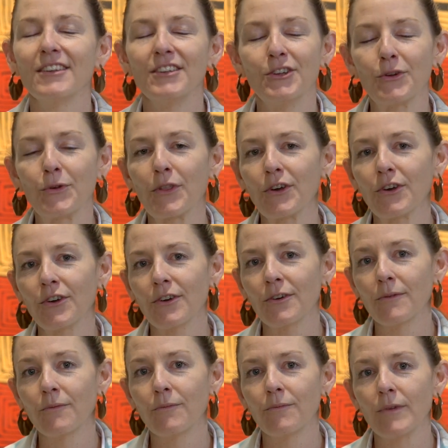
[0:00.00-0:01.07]
you know,
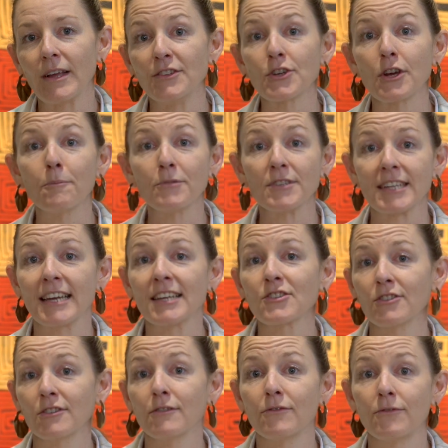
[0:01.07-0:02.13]
the
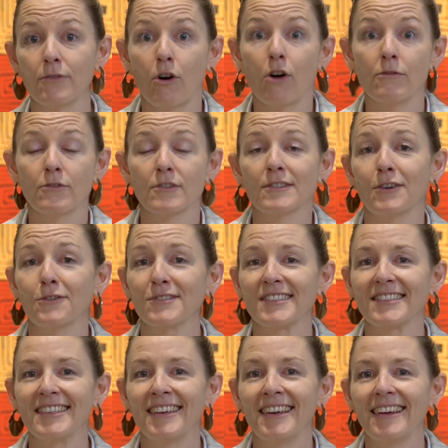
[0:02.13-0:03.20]
interpretation of
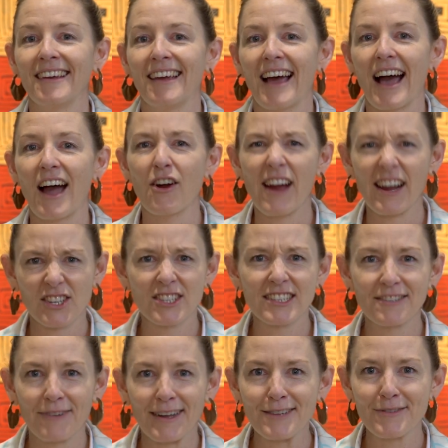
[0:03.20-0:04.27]
results are
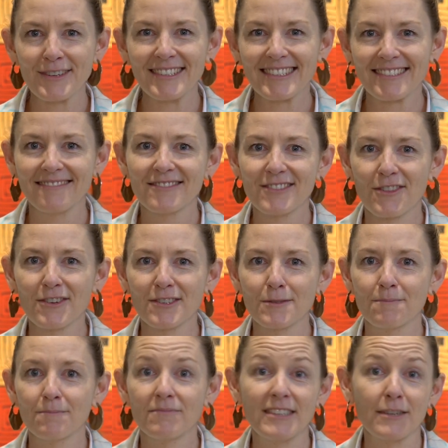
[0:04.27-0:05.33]
actually relevant to
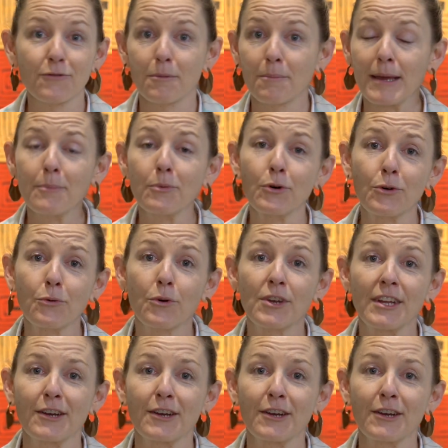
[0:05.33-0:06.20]
those different people who weren't